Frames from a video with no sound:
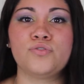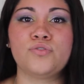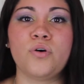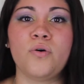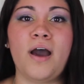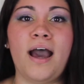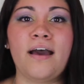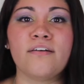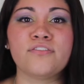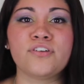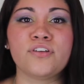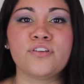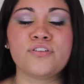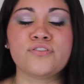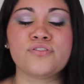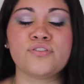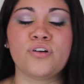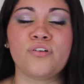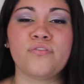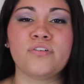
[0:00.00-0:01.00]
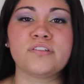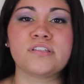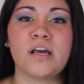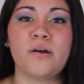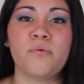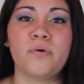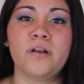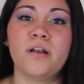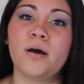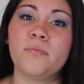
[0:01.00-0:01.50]
So after the service,
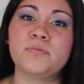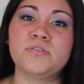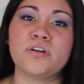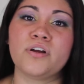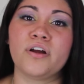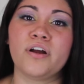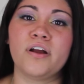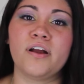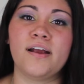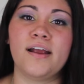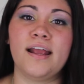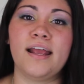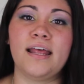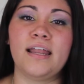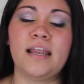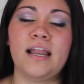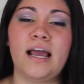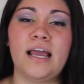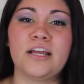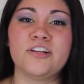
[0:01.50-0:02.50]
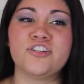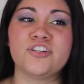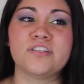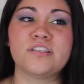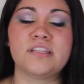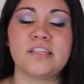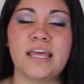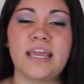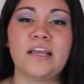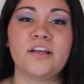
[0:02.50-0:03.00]
I went up to her and I
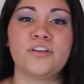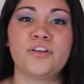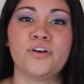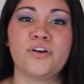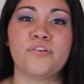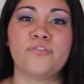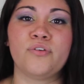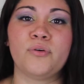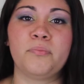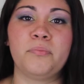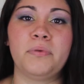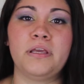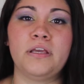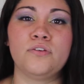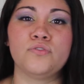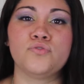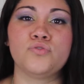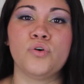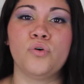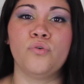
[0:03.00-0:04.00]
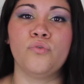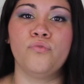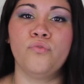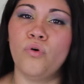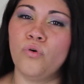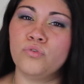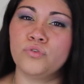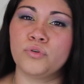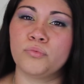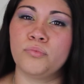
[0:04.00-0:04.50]
just thanked her for being so
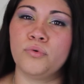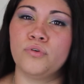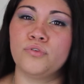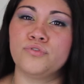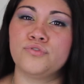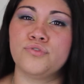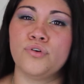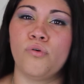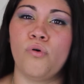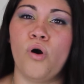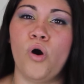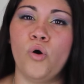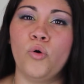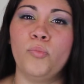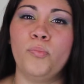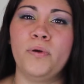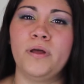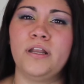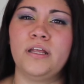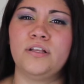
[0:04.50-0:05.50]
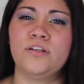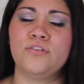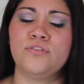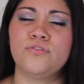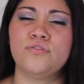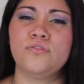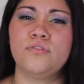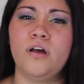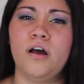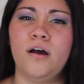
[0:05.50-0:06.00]
vulnerable and so open, and
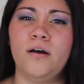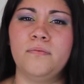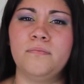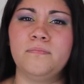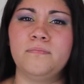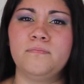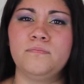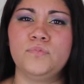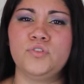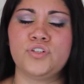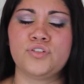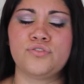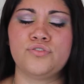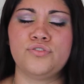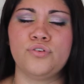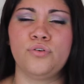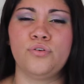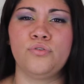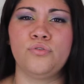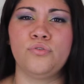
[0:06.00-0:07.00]
just